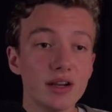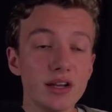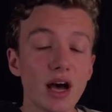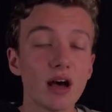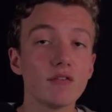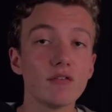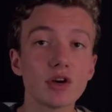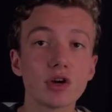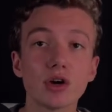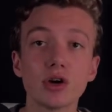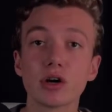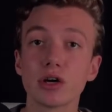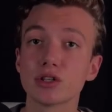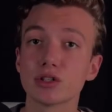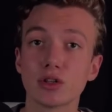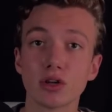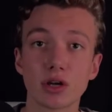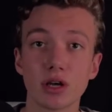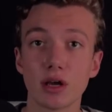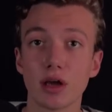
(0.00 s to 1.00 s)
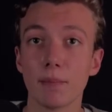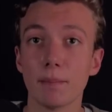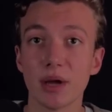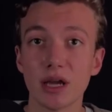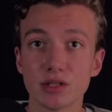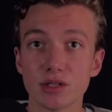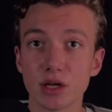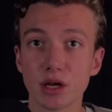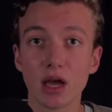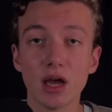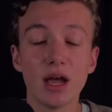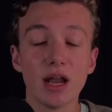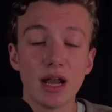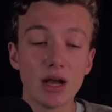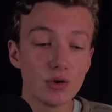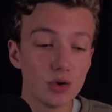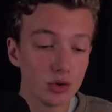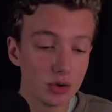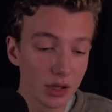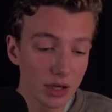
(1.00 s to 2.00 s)
Dalvin Cook is looking amazing. Now,
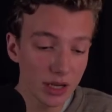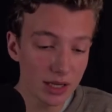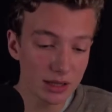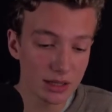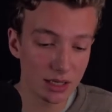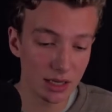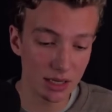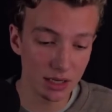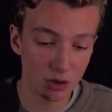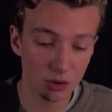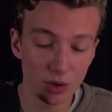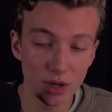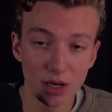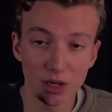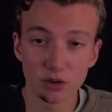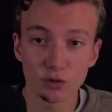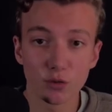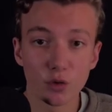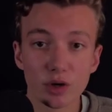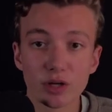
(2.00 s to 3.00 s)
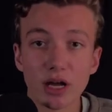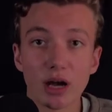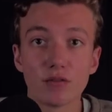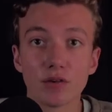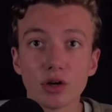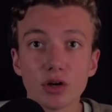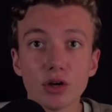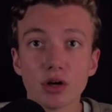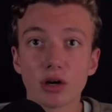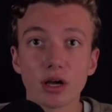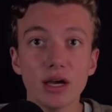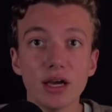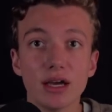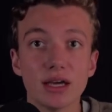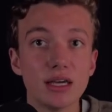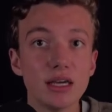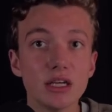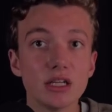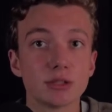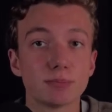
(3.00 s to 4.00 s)
you look at the ingredients for Dalvin Cook.
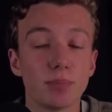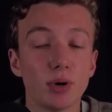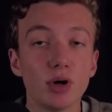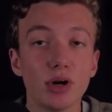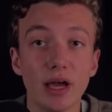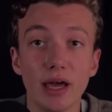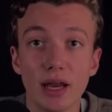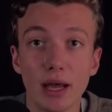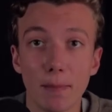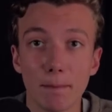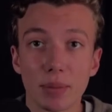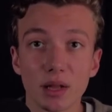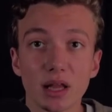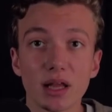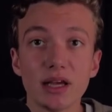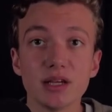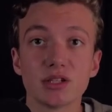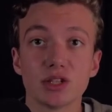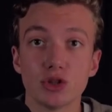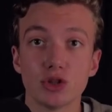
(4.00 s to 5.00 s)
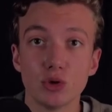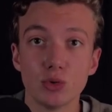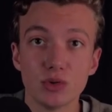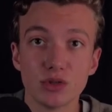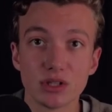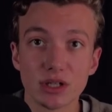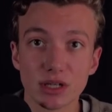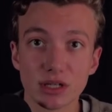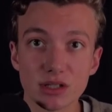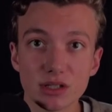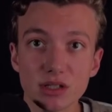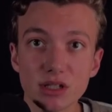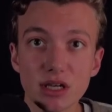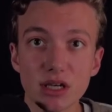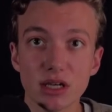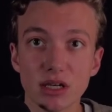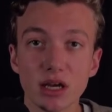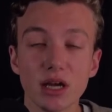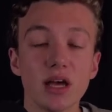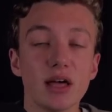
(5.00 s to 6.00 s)
He is put in a place to
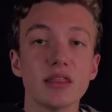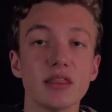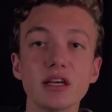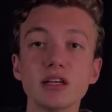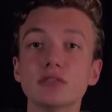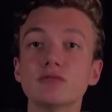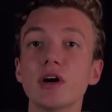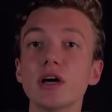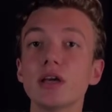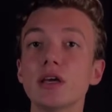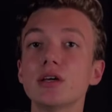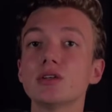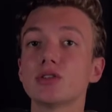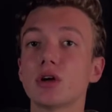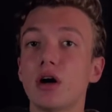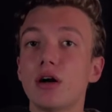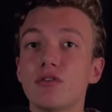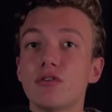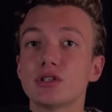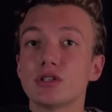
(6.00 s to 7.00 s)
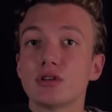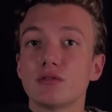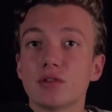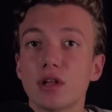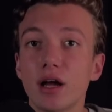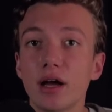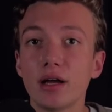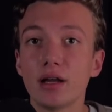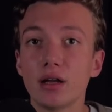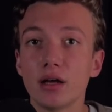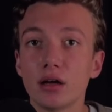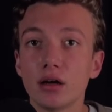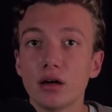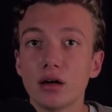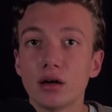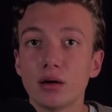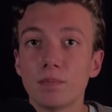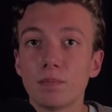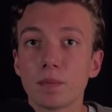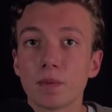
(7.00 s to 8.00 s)
succeed. This Vikings offensive line
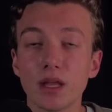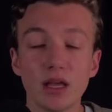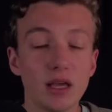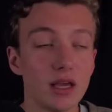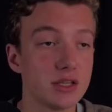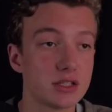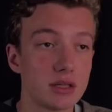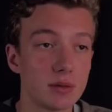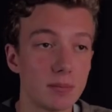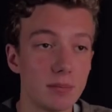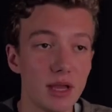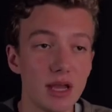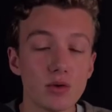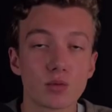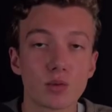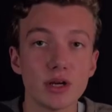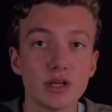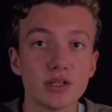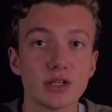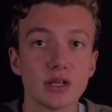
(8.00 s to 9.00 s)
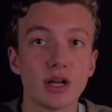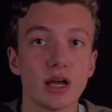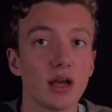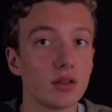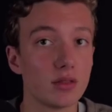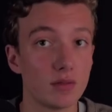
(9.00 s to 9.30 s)
is the main reason.